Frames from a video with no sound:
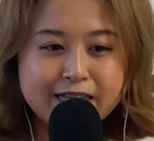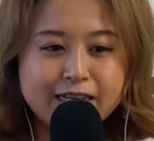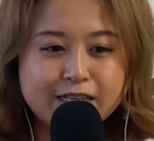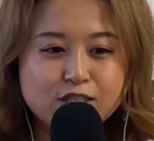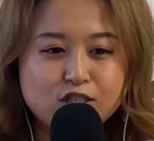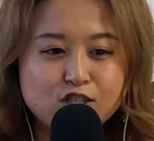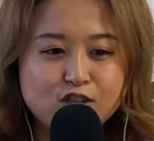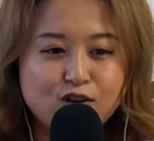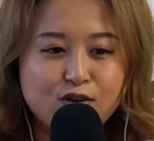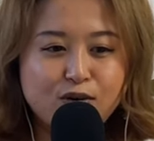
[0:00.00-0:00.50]

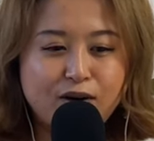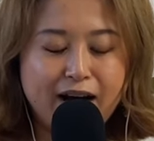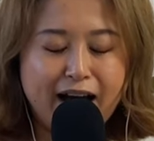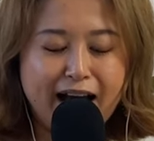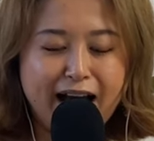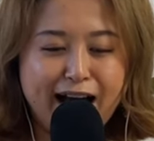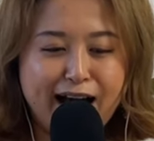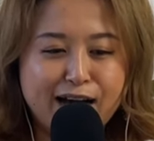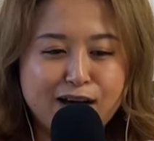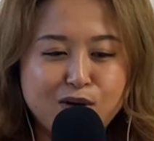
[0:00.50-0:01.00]
So
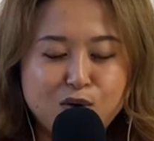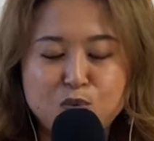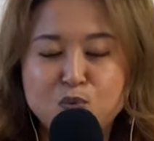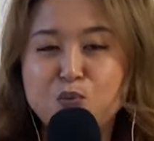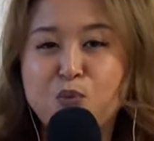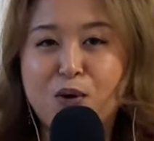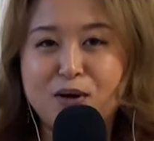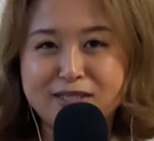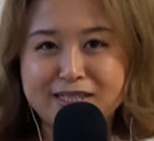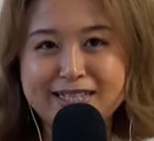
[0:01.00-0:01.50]
I
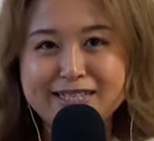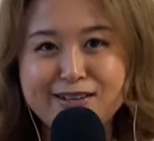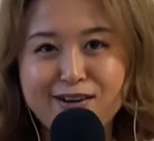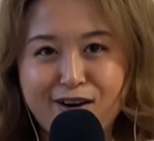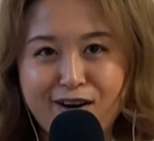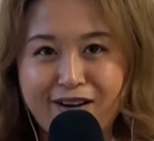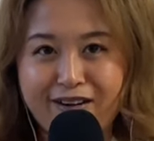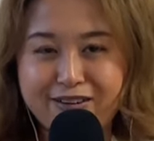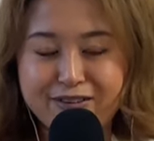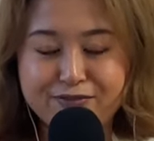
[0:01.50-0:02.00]
wasn't
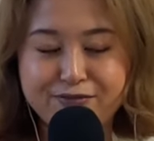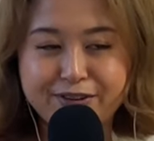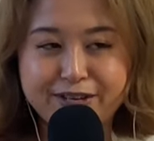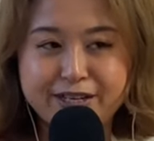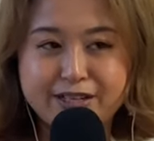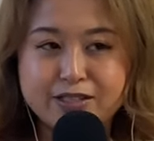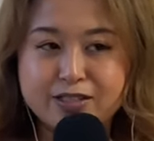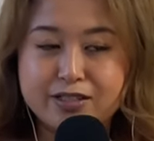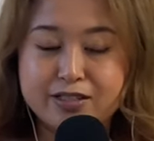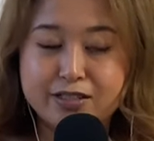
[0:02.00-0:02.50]

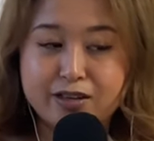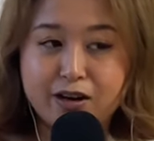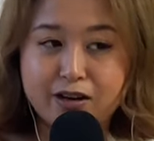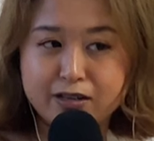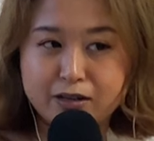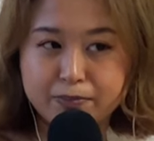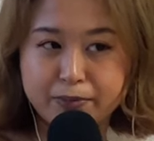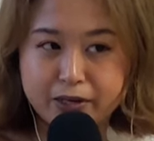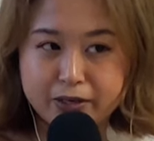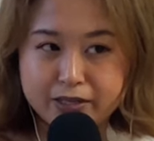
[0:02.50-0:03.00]
confident to
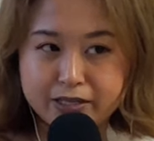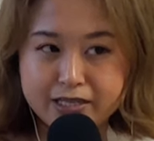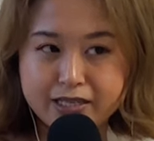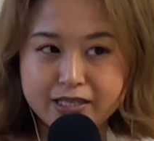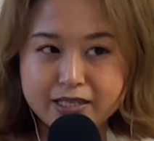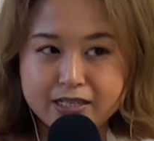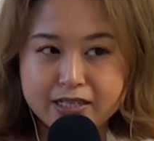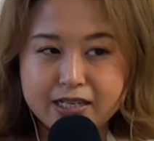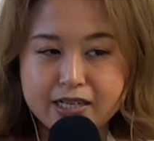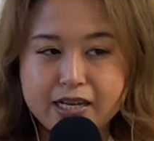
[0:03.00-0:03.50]
talk about
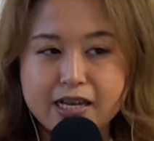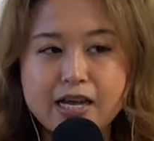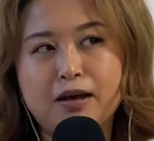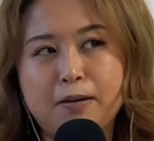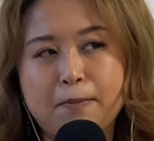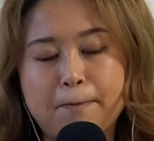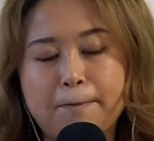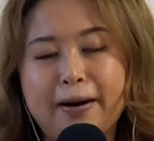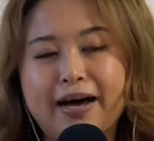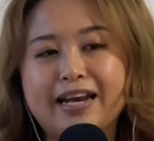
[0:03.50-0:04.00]
it.
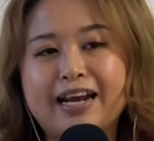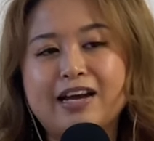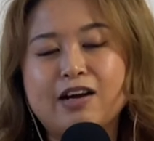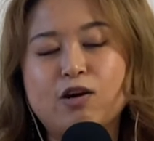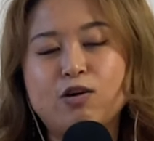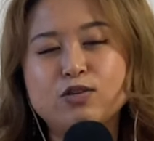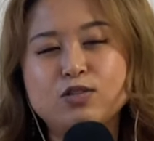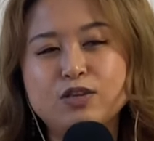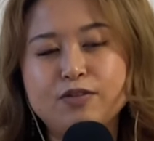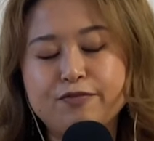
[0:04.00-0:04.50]
But I
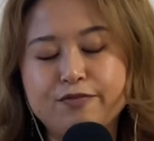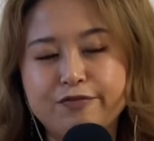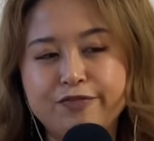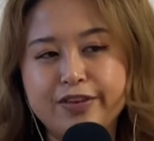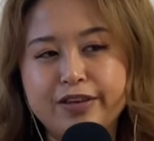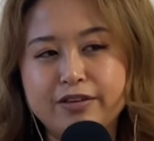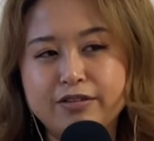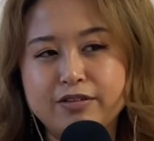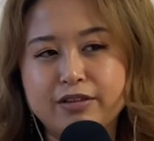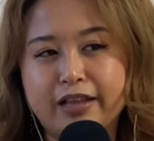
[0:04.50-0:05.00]
also
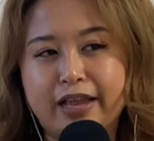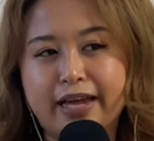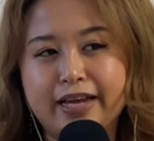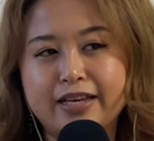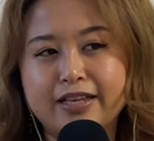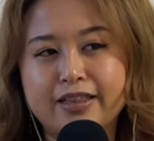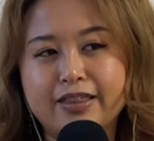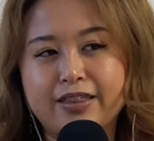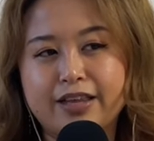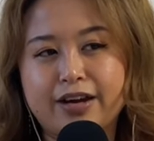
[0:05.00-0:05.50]
feel like
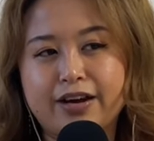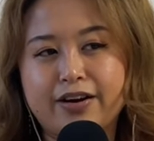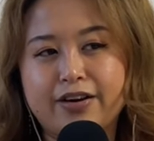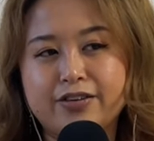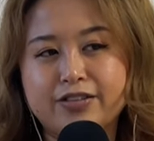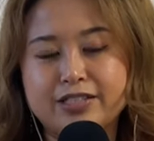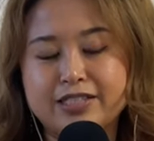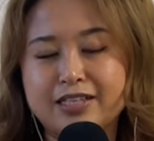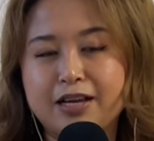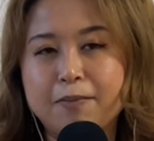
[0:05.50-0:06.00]
there
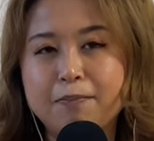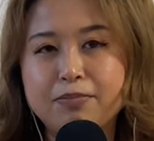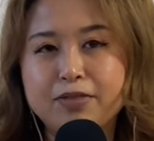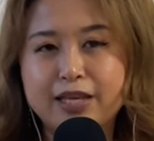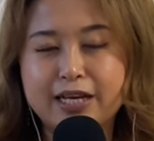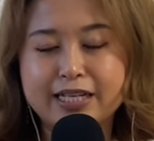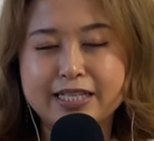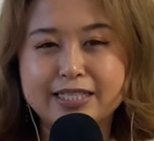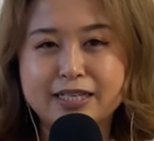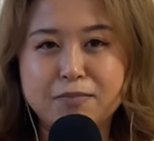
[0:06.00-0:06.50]
are some
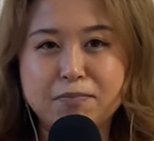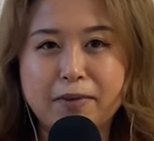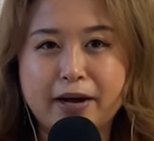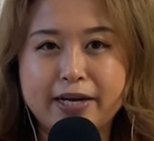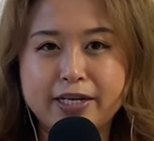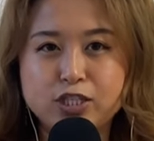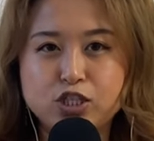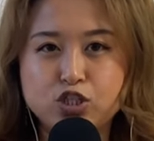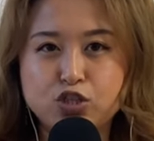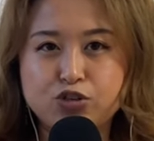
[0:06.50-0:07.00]
things in
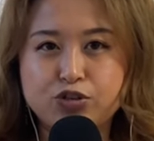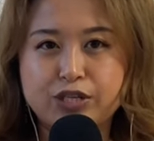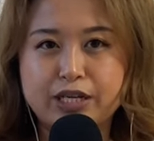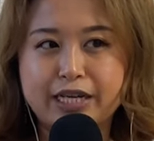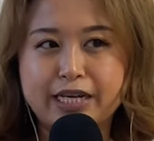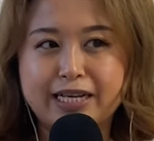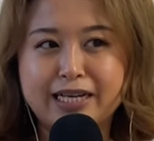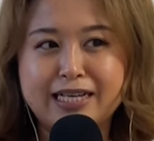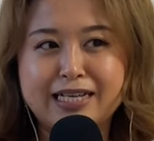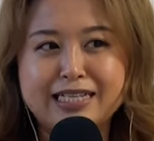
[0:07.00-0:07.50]
my
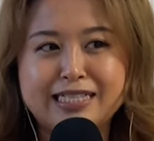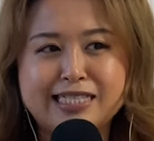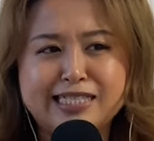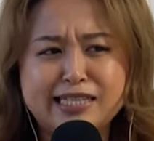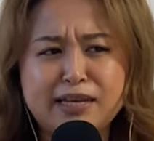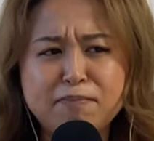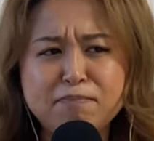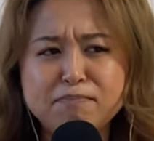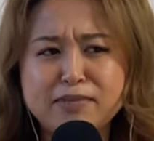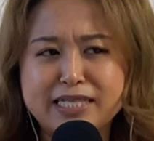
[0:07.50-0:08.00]
journey,
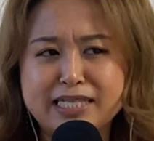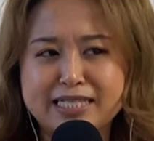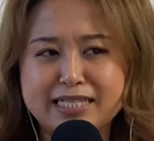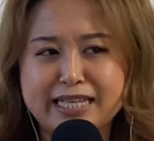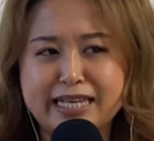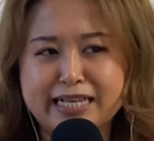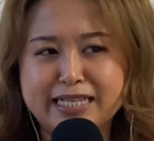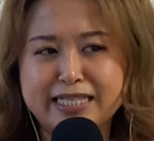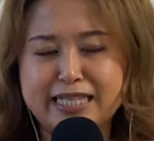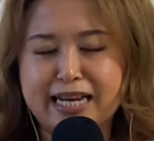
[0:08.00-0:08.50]
some
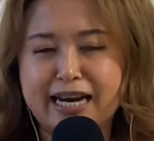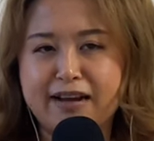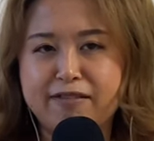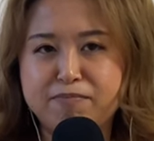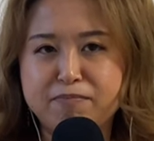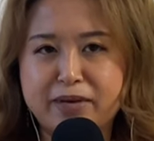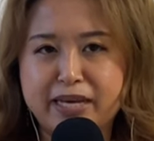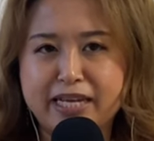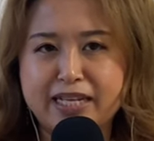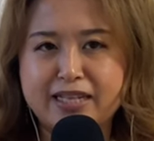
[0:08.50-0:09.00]
mistakes that I
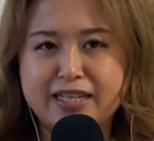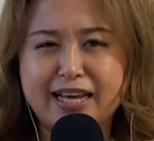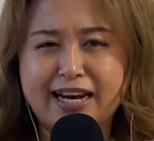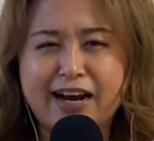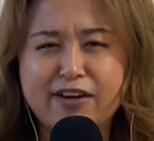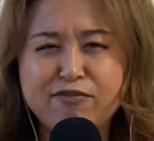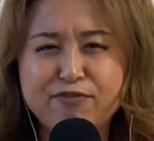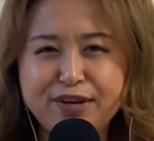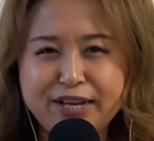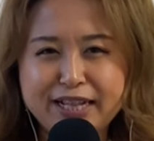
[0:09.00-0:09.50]
made that I
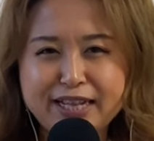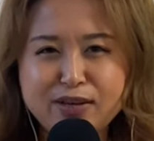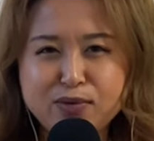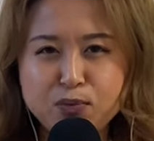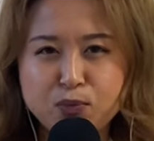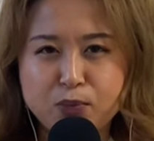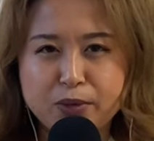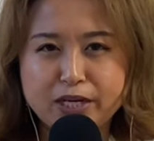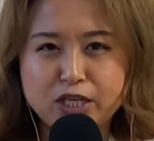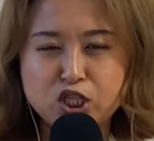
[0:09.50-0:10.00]
really
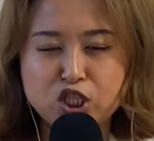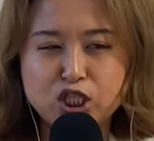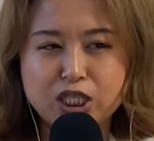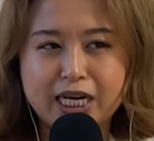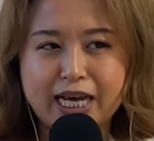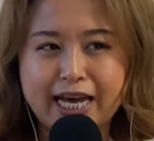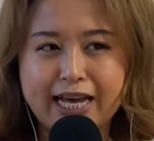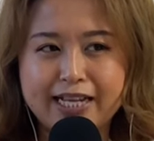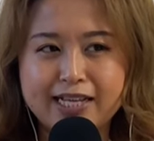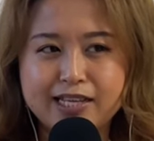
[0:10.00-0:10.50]
wish
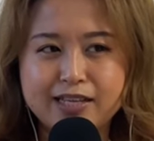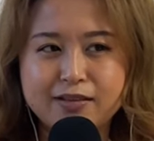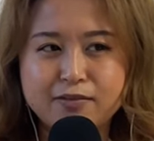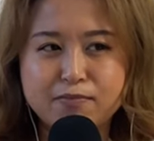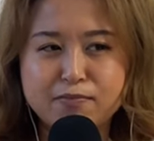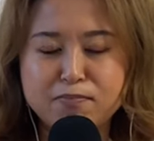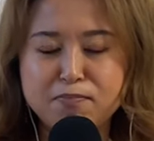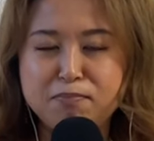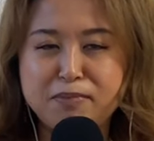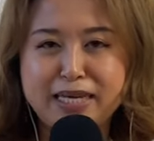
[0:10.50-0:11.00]
that
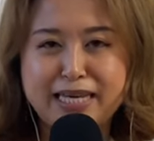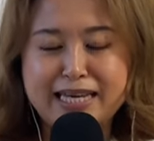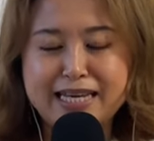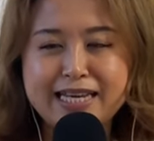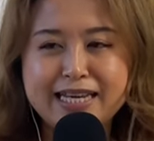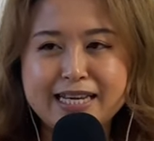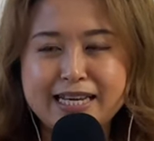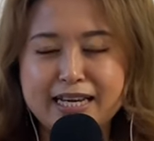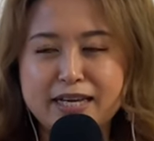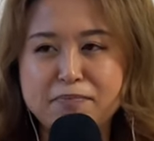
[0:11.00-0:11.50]

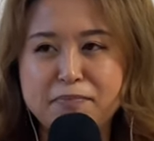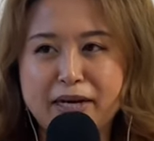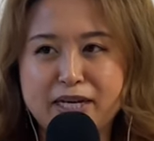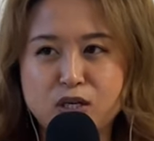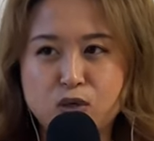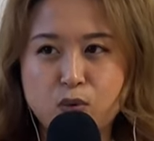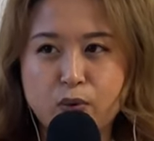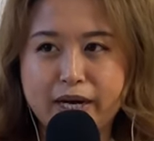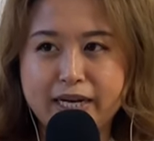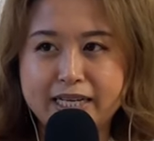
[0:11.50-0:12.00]
me in my
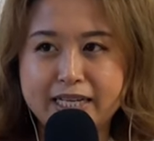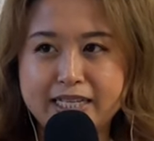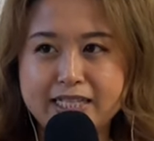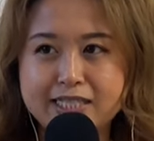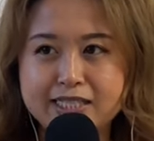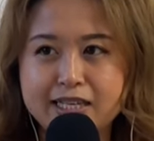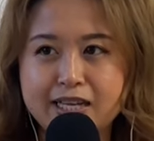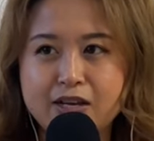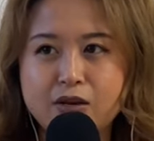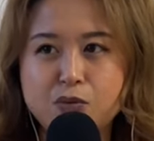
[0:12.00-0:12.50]

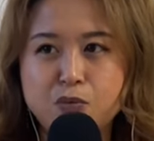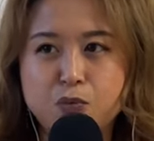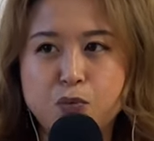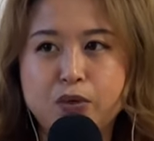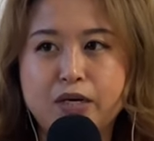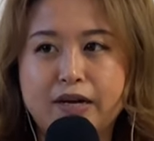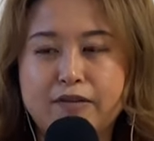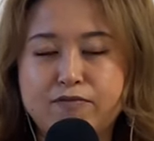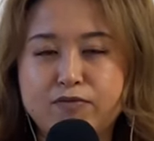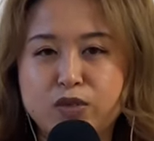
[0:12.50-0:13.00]
20s
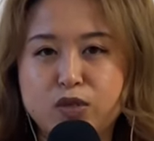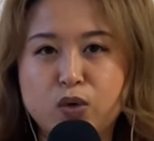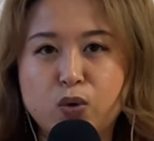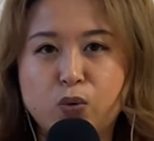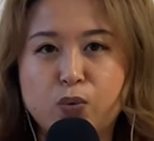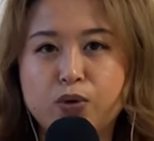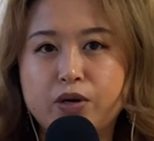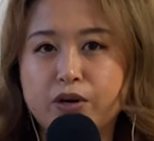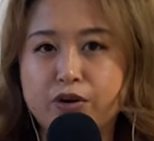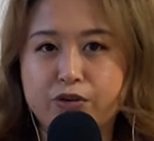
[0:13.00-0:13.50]
would have
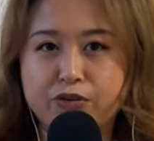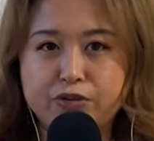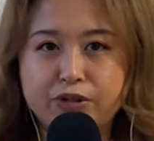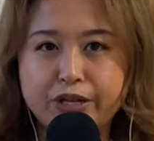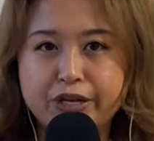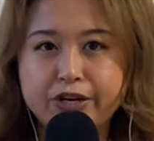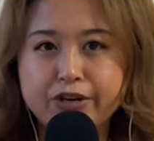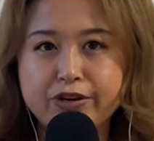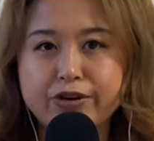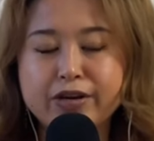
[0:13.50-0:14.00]
known
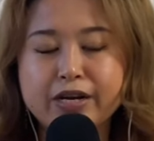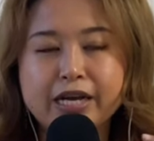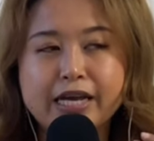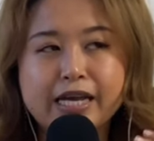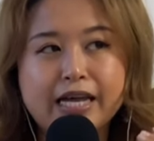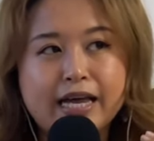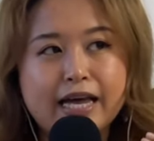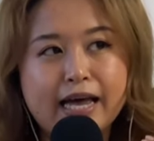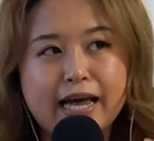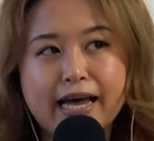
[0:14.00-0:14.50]
earlier.
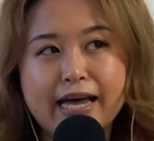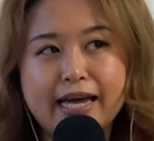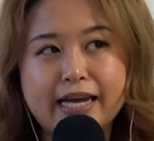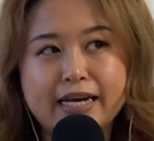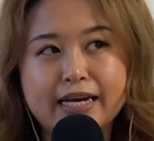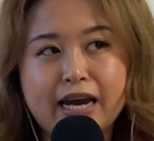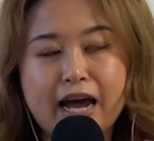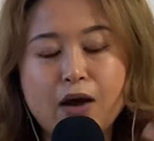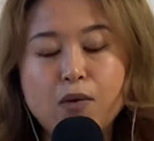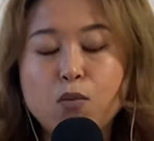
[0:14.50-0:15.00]

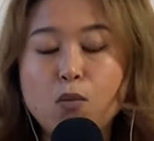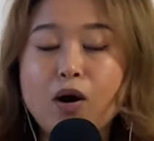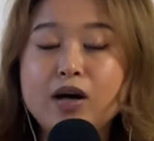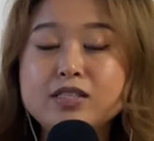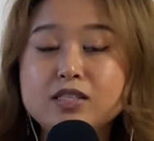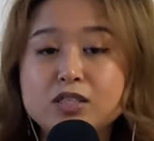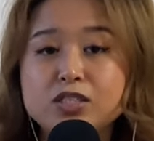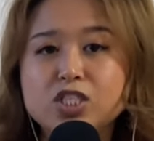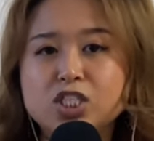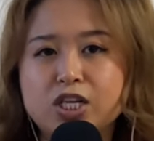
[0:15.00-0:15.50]
And I
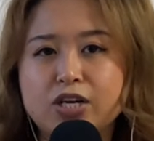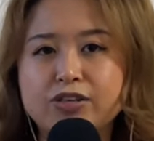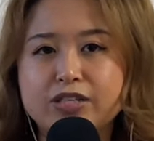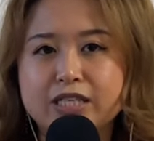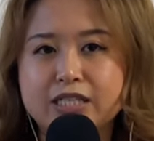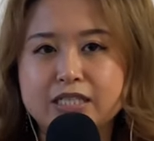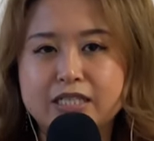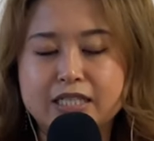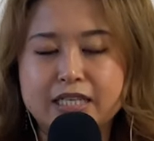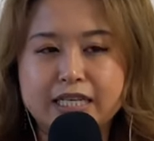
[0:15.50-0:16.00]
want to share
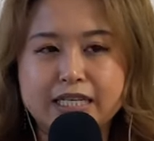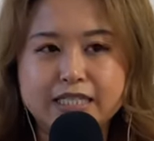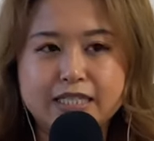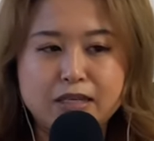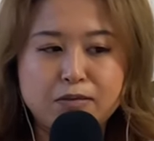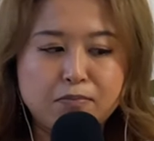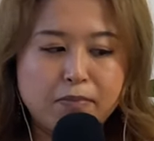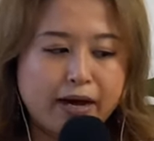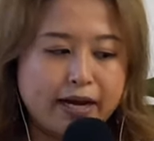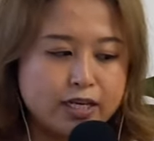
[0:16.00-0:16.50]
these things
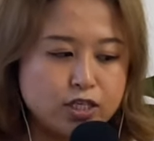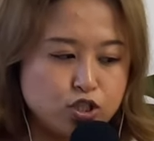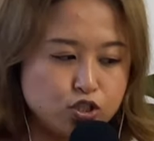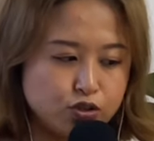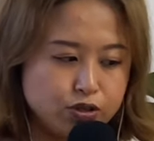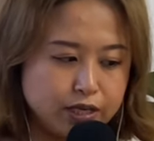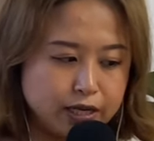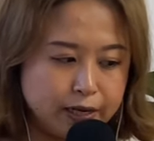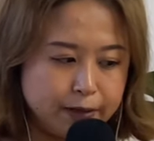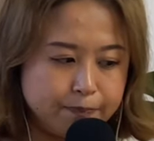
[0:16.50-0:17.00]
in my
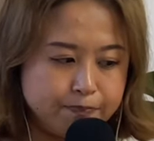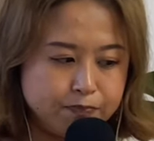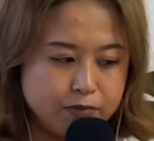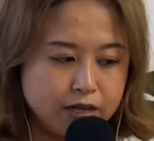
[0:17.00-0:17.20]
journey.